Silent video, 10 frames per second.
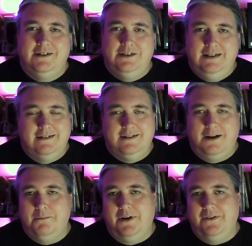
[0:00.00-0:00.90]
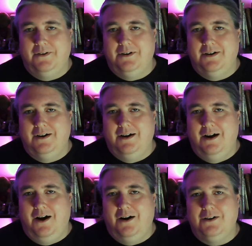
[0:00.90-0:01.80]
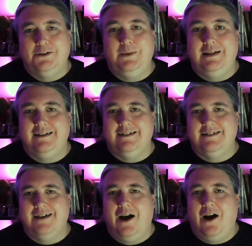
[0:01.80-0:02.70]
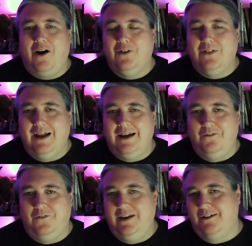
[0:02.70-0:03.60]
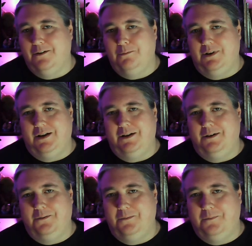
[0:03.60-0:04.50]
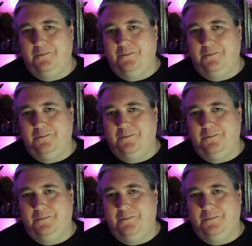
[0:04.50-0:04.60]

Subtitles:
She is our mother, our sweetness, our life here below.